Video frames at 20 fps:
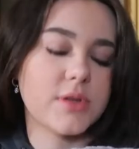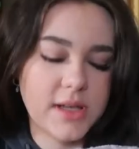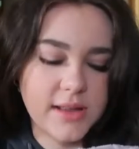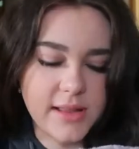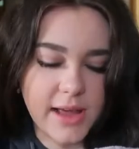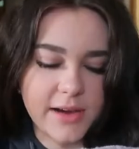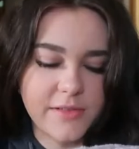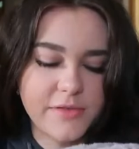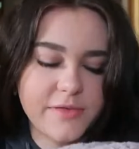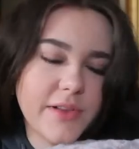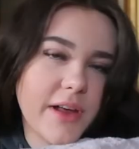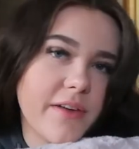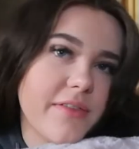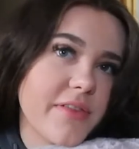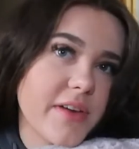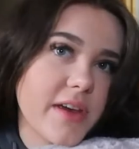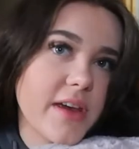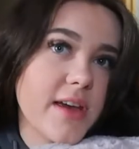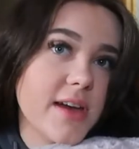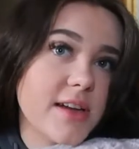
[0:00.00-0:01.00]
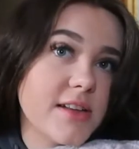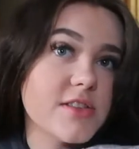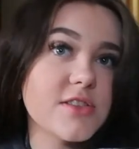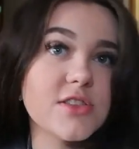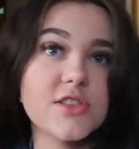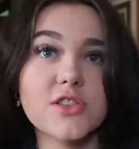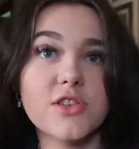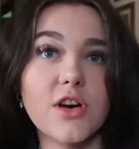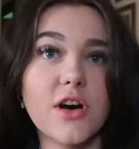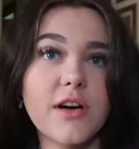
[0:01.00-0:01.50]
really like fluffy and
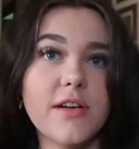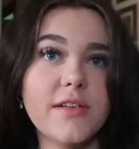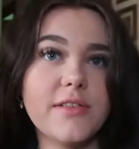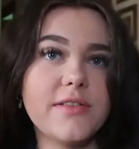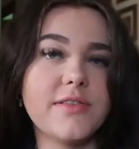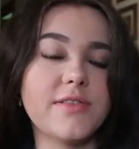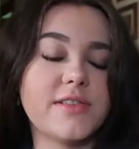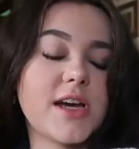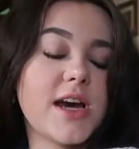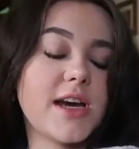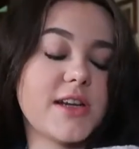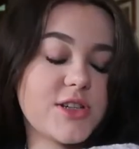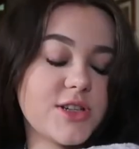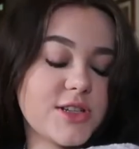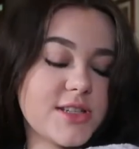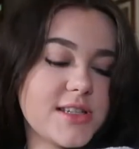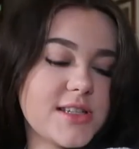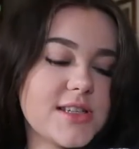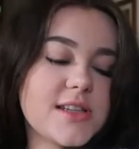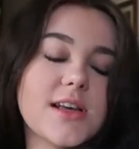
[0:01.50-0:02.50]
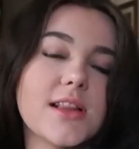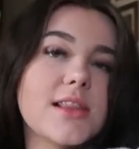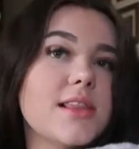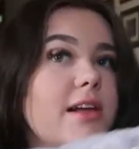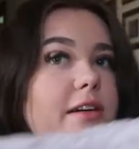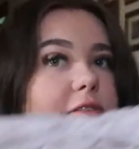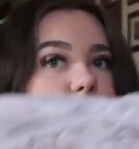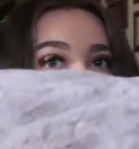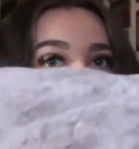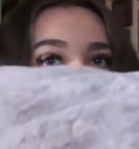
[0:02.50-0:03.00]
soft. I just I love